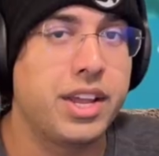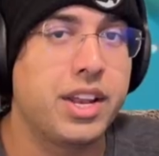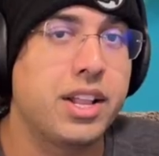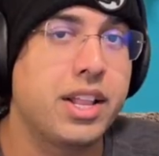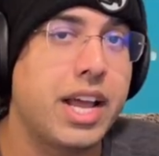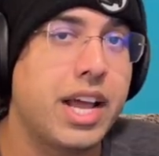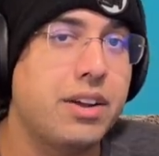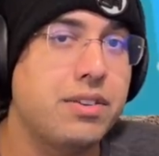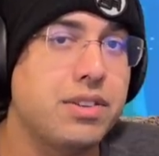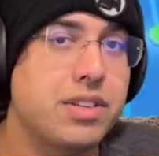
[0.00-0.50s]

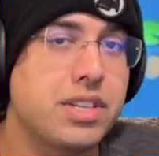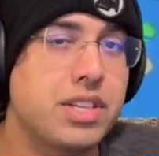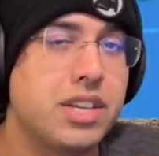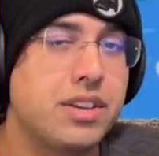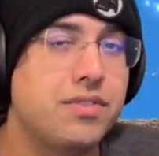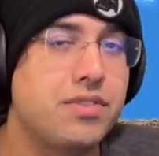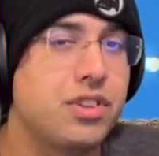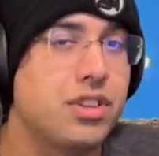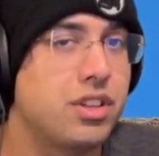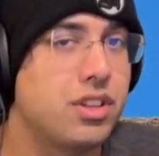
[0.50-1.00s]
allows
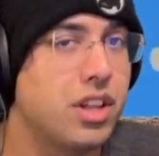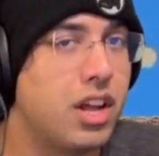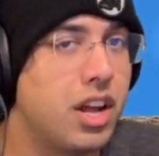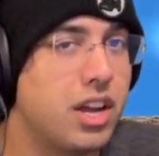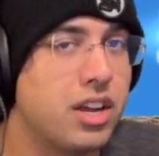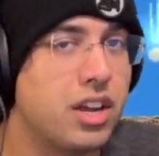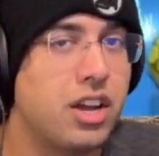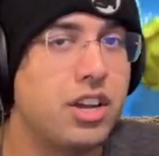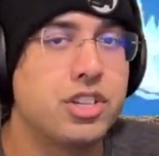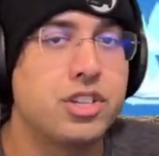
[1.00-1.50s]
Steve to
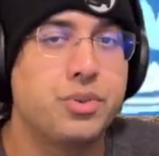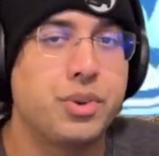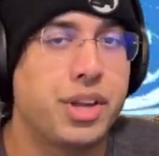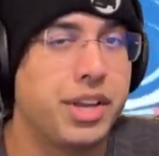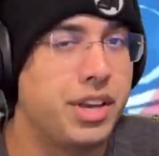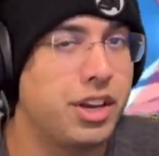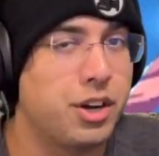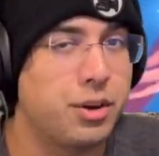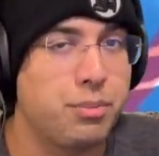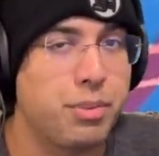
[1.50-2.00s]
lock onto a
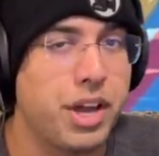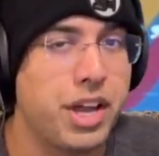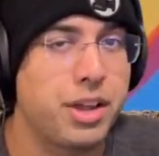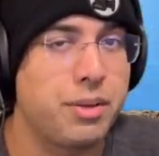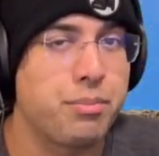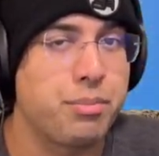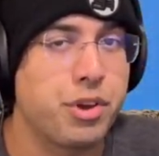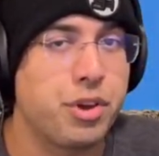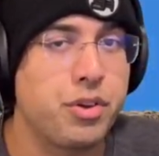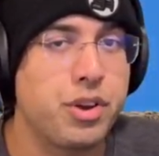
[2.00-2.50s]
nearby
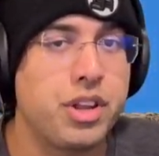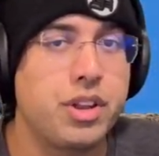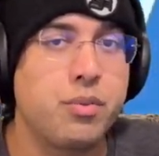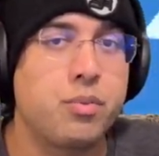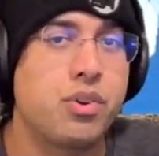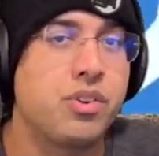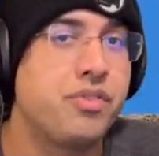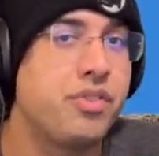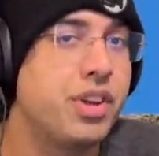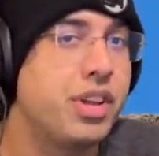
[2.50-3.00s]
opponent,
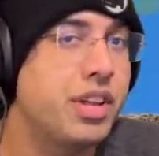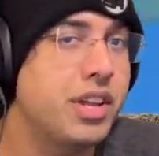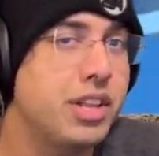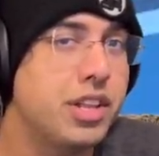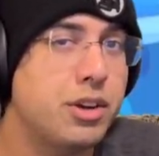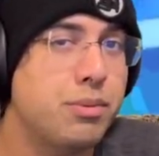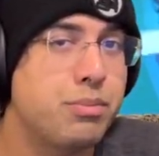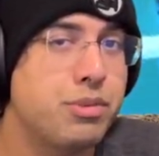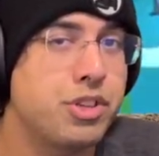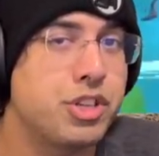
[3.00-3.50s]
revealing
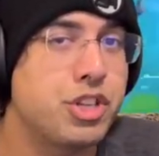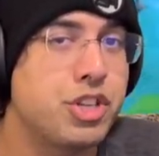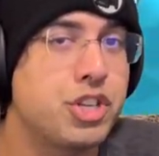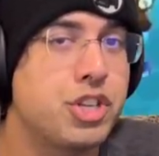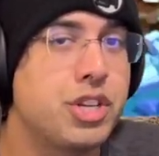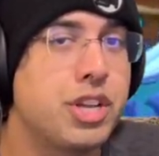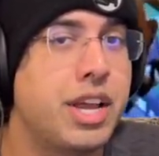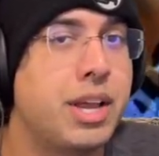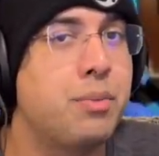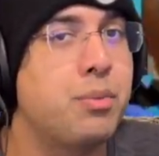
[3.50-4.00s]
their
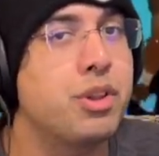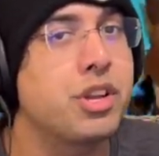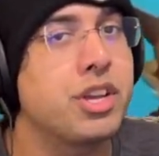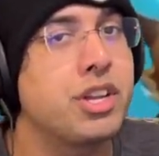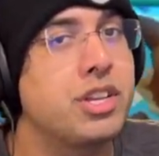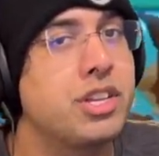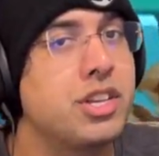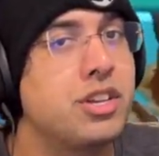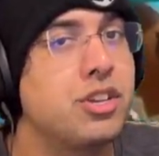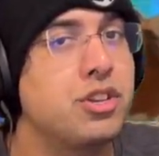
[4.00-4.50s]
position, and will
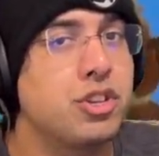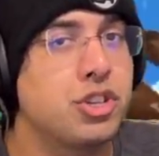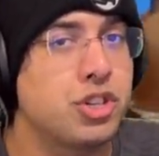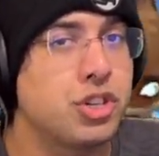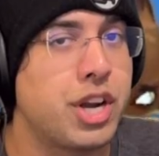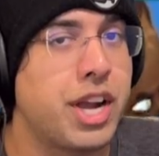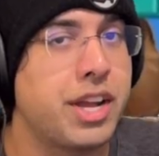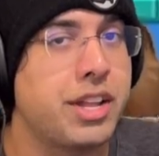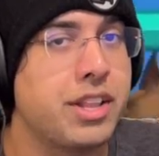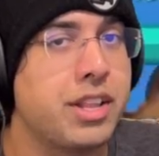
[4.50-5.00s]
continue to
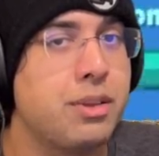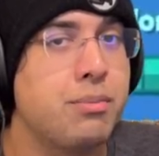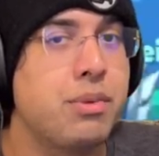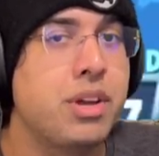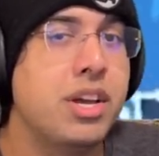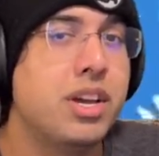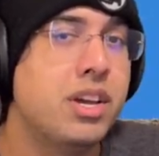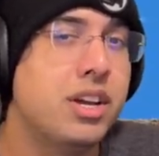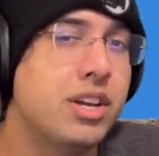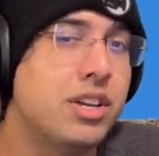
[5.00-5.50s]
track them,
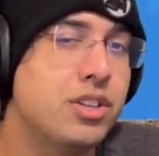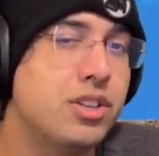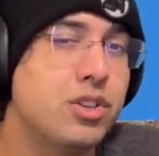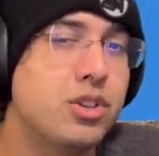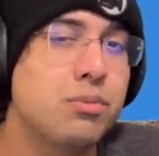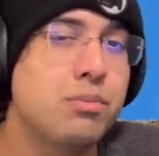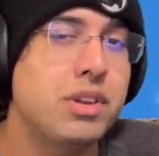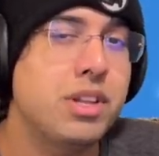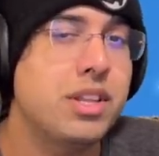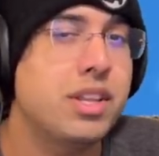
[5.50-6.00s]

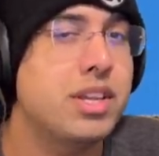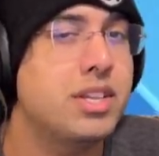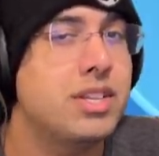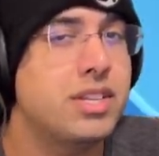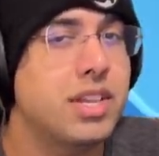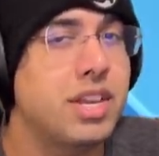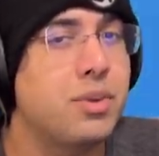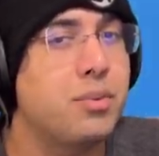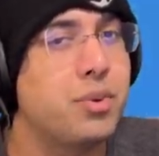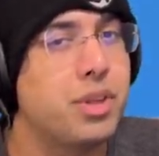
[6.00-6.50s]
assuming they
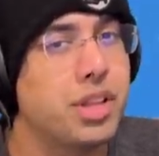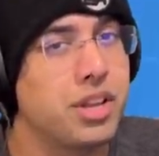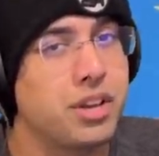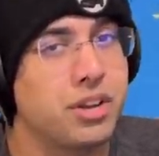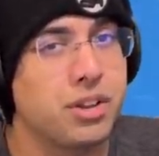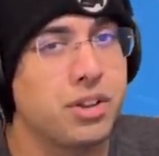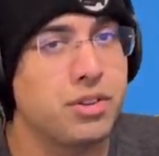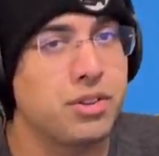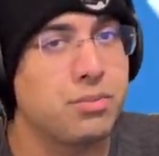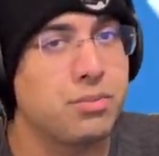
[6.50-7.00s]
stay within close